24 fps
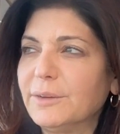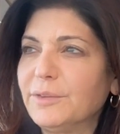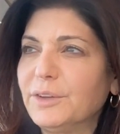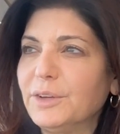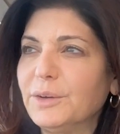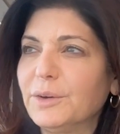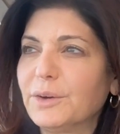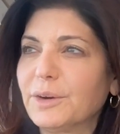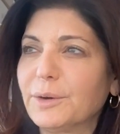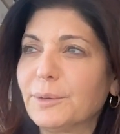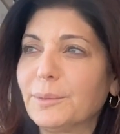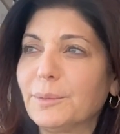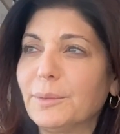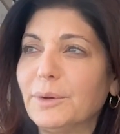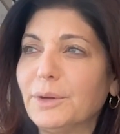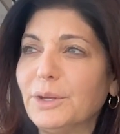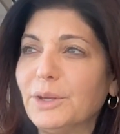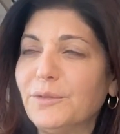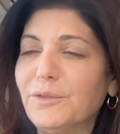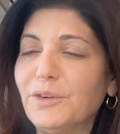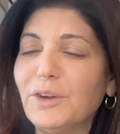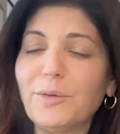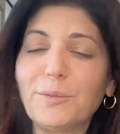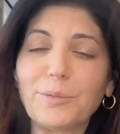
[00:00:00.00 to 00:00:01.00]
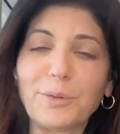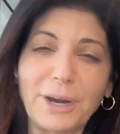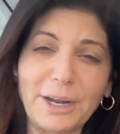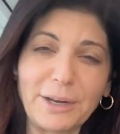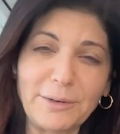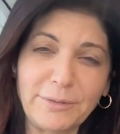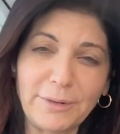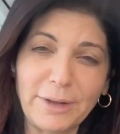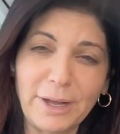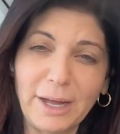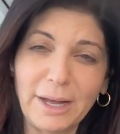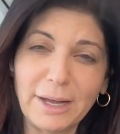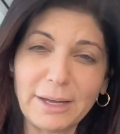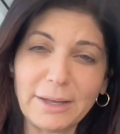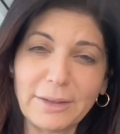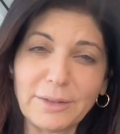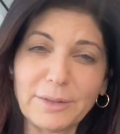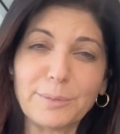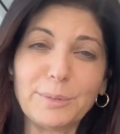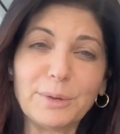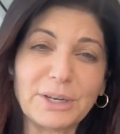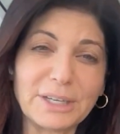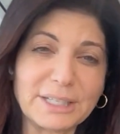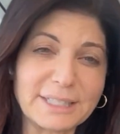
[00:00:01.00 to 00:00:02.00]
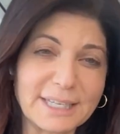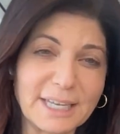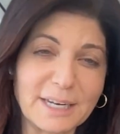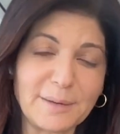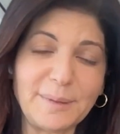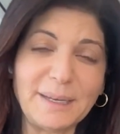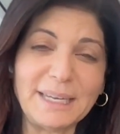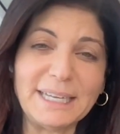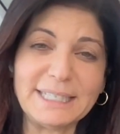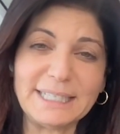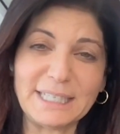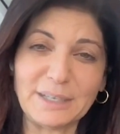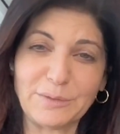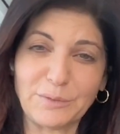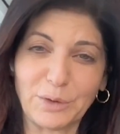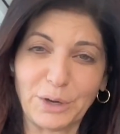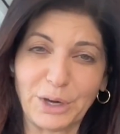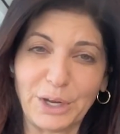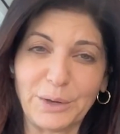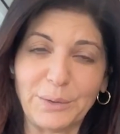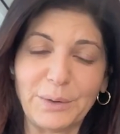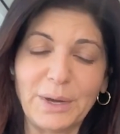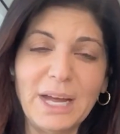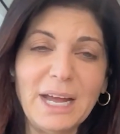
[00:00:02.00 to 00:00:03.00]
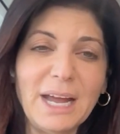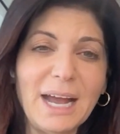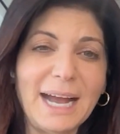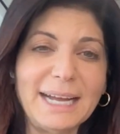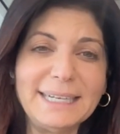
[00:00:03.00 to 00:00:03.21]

If you have brain fog, the book is going to be easy for you.